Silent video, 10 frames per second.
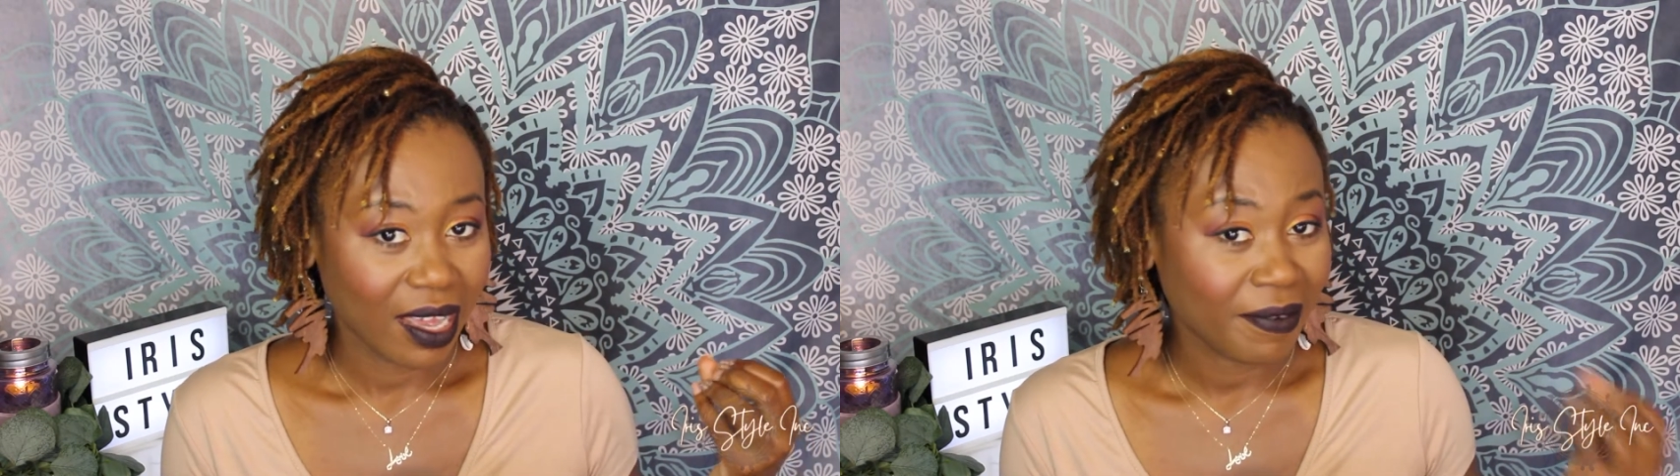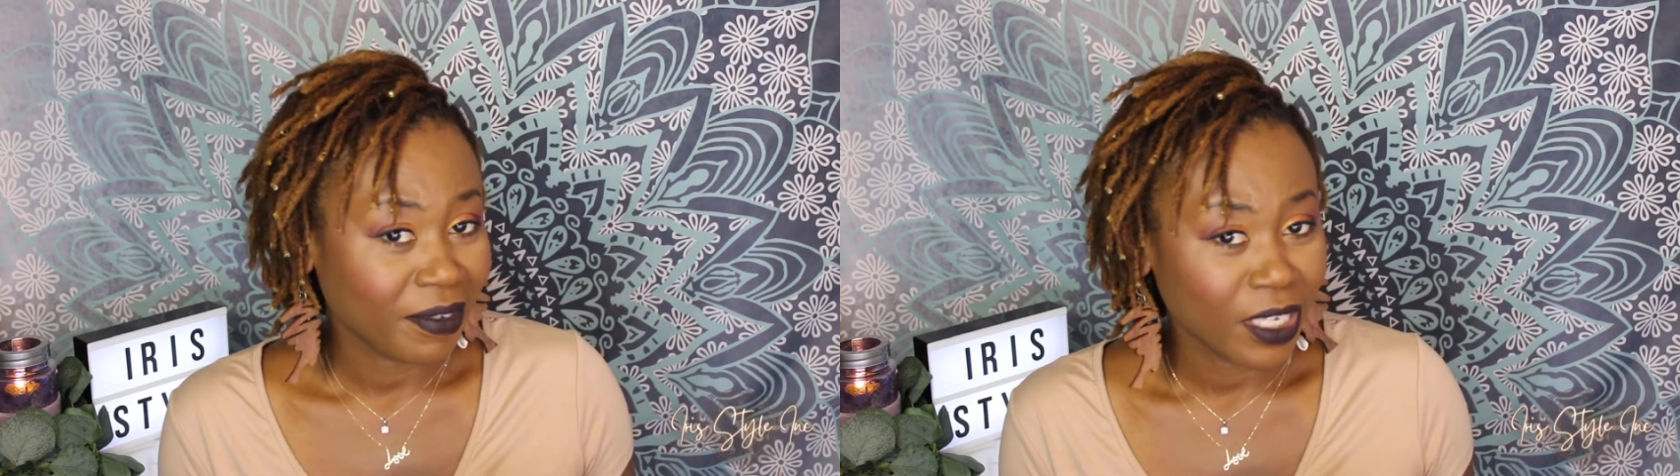
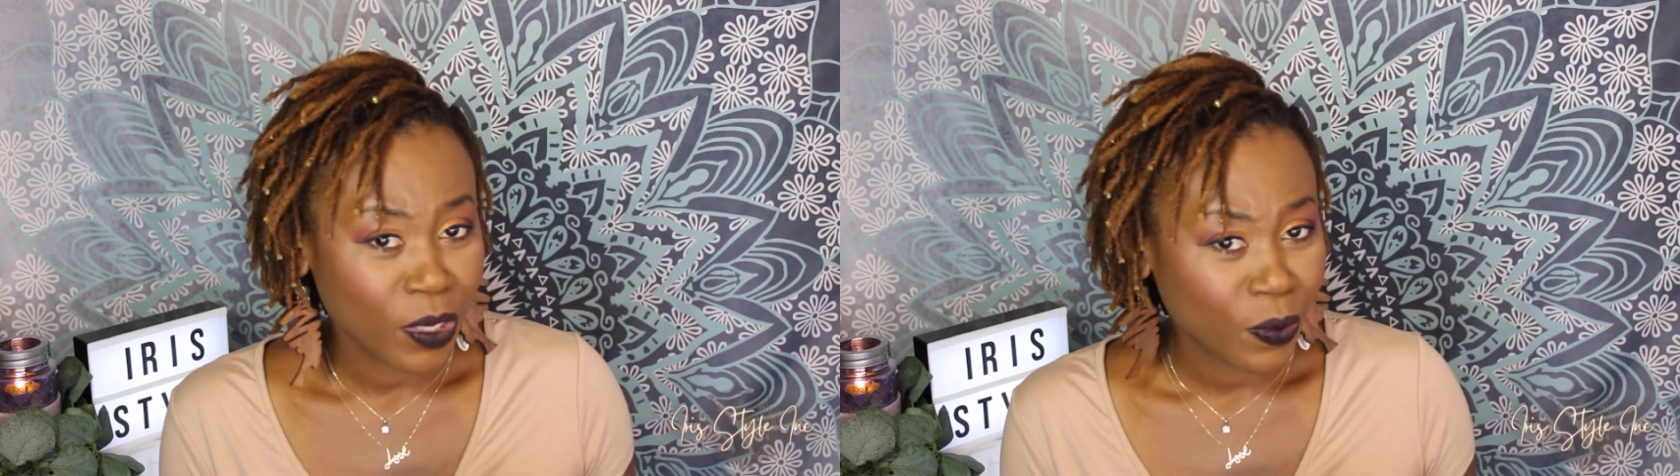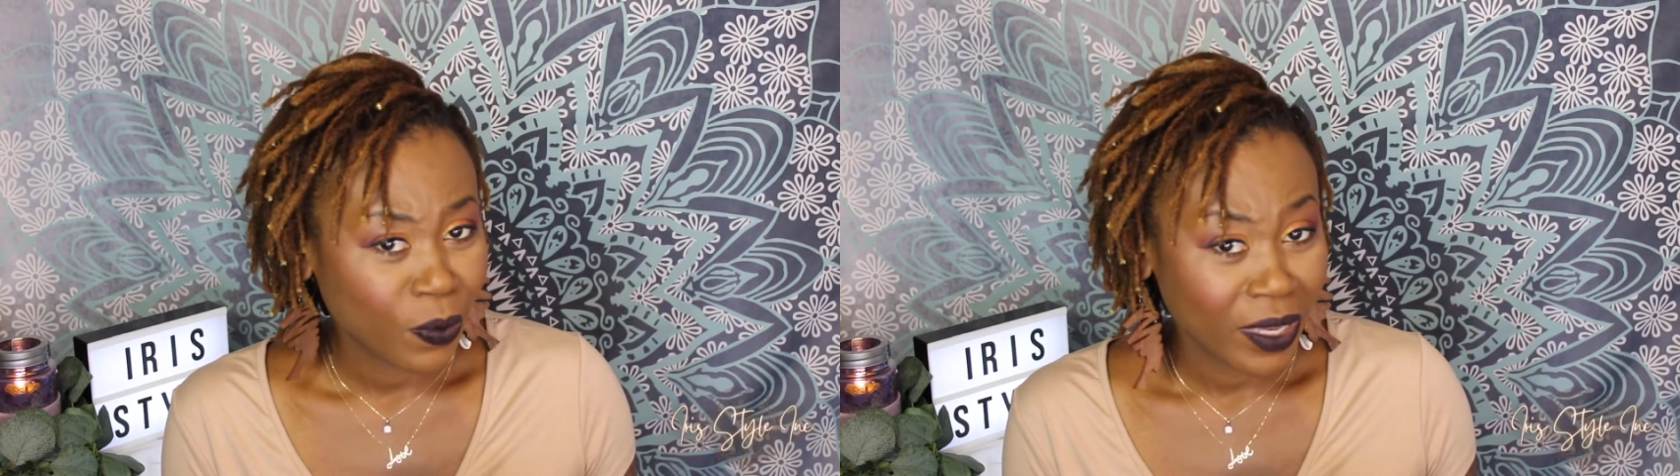I've
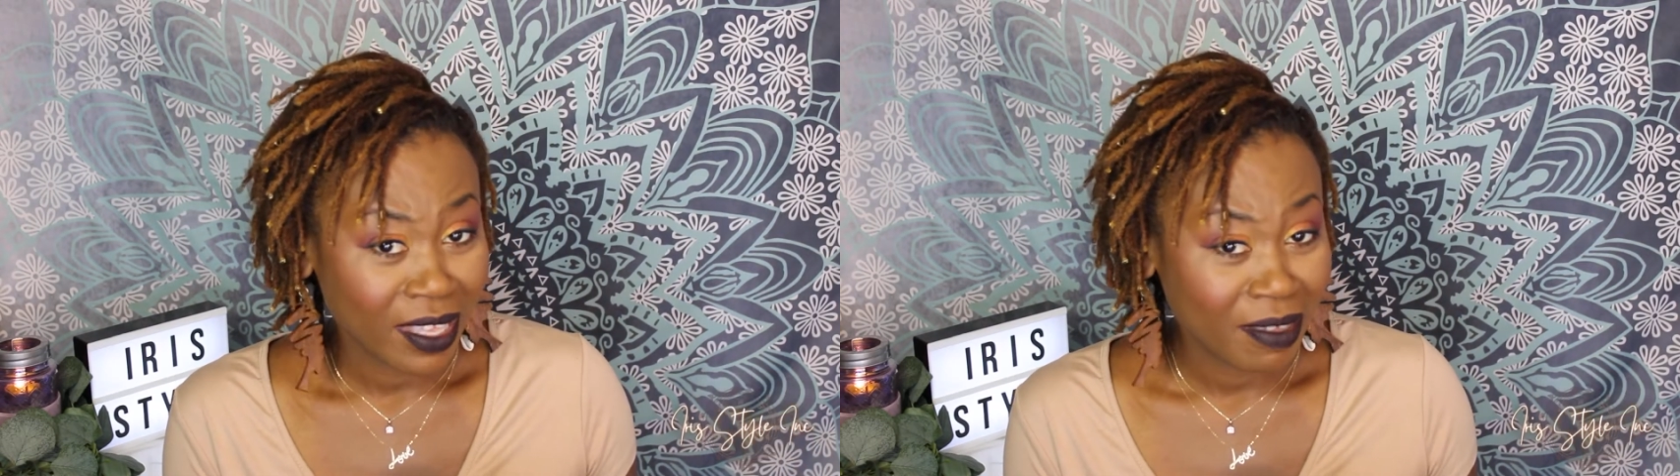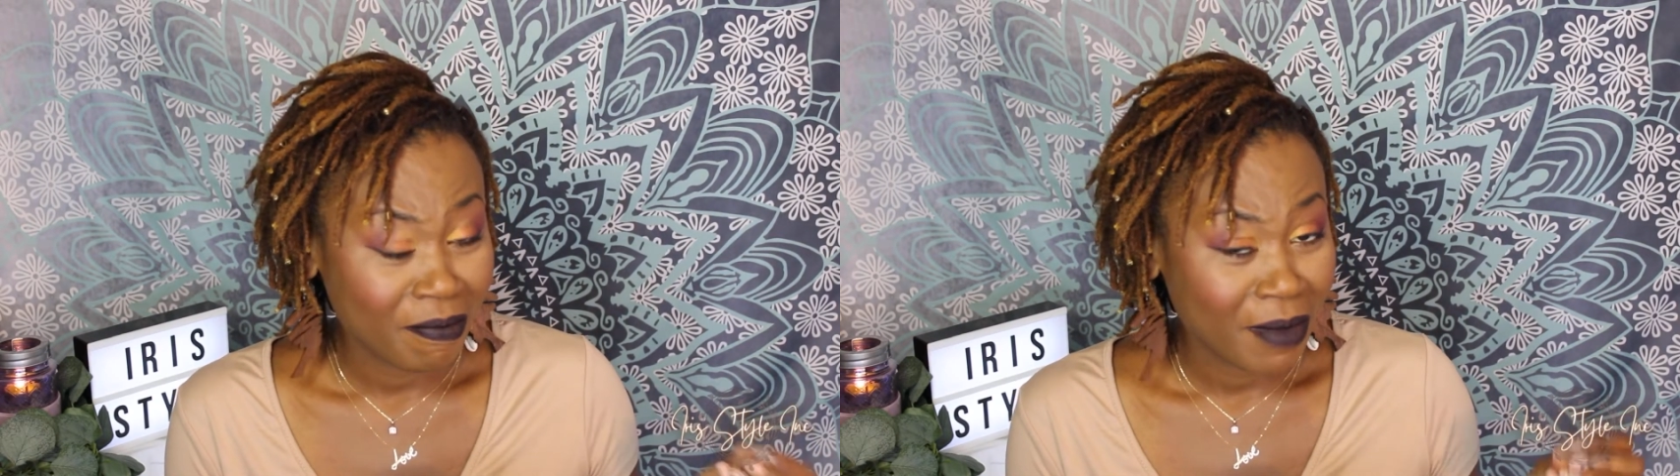dealt
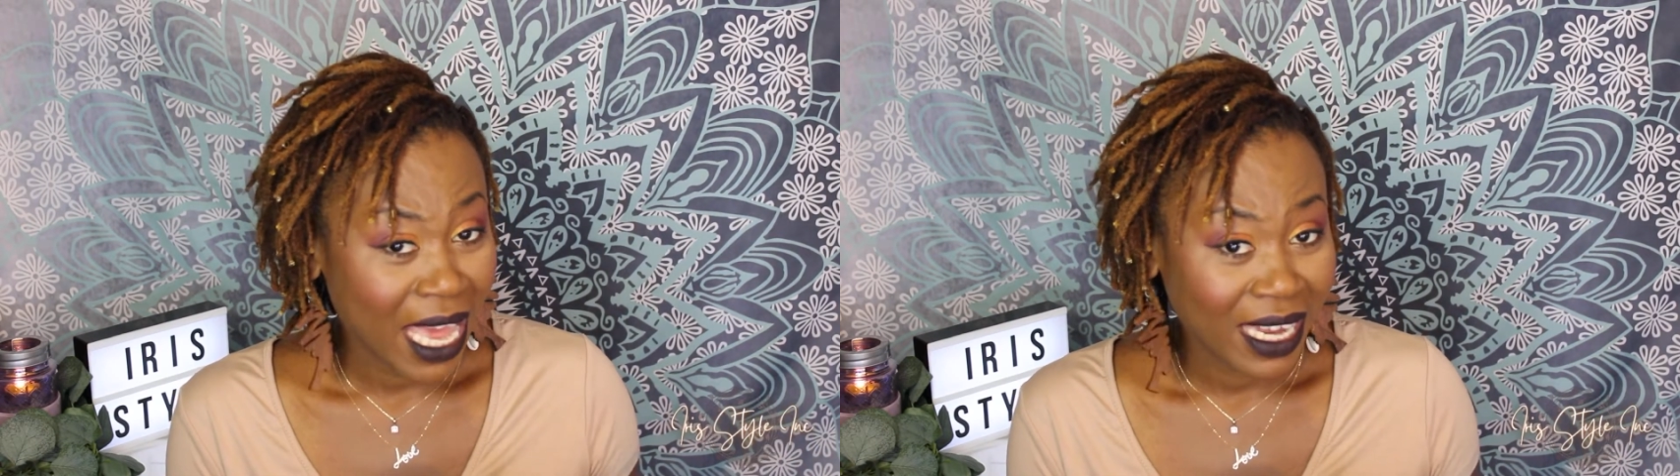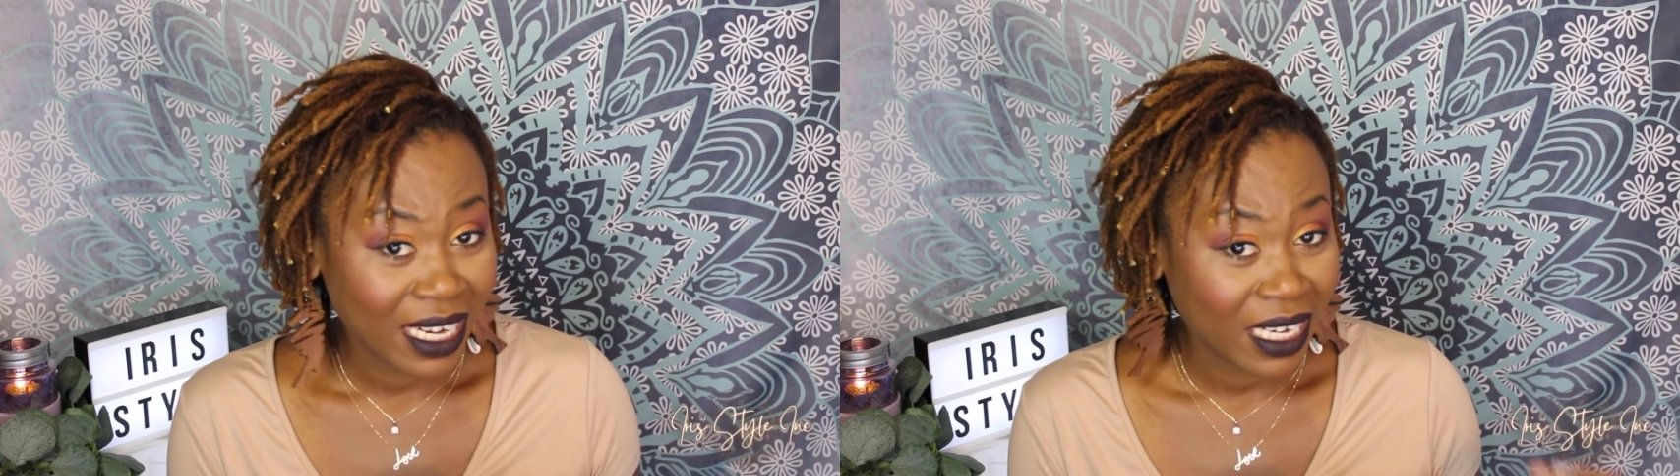with
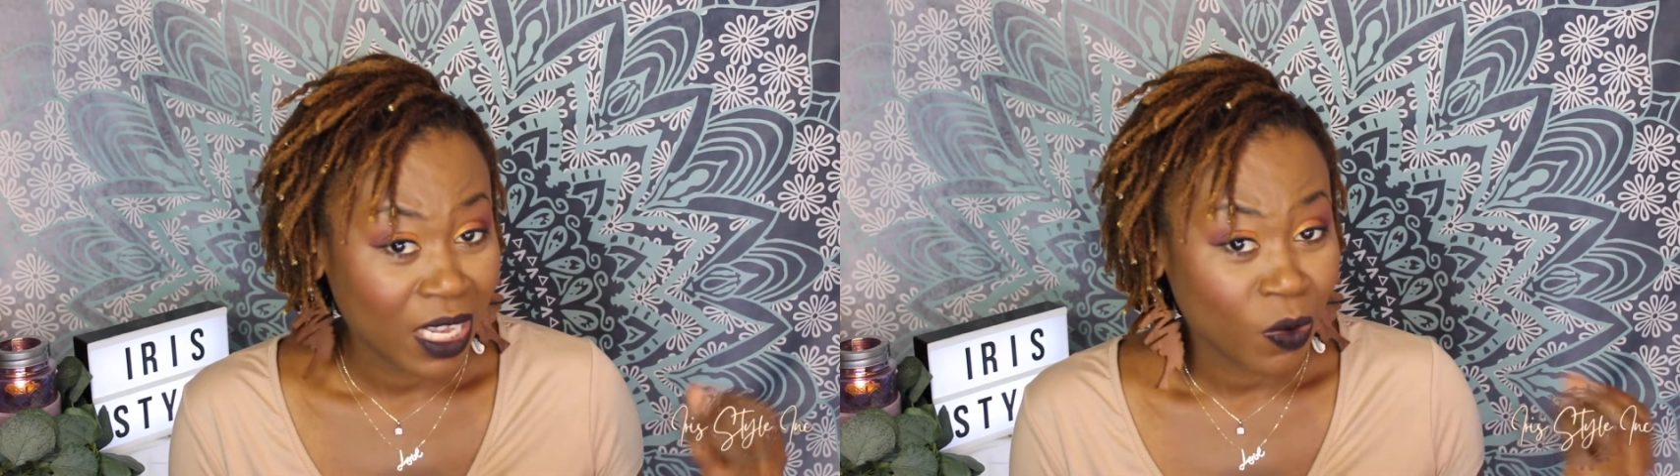matting